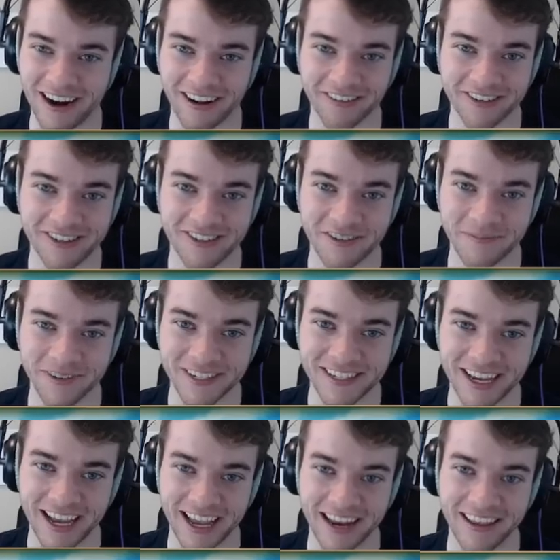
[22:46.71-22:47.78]
I was super
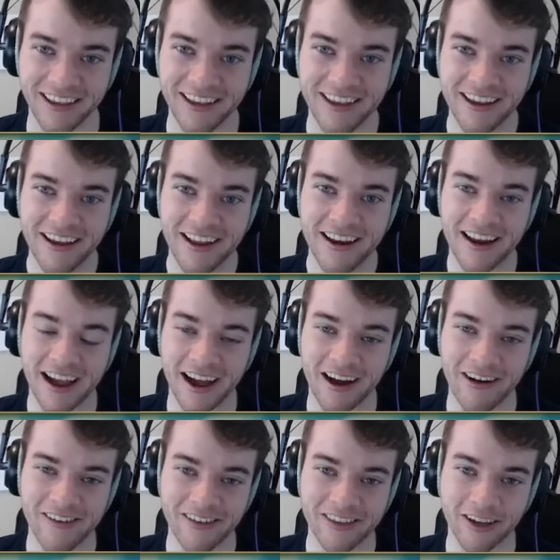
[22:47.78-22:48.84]
sad.
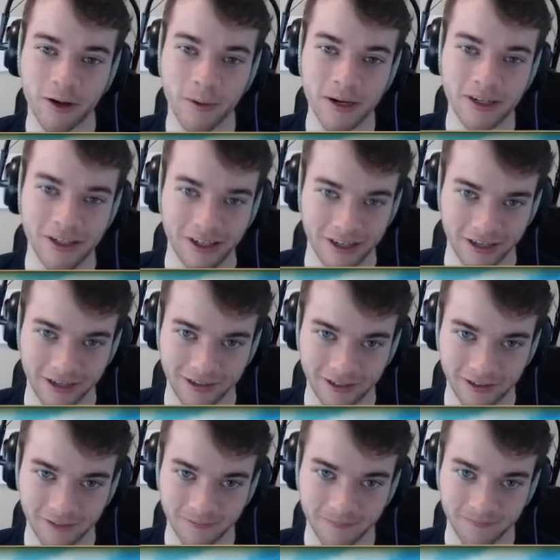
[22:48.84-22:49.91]
Now, the question is...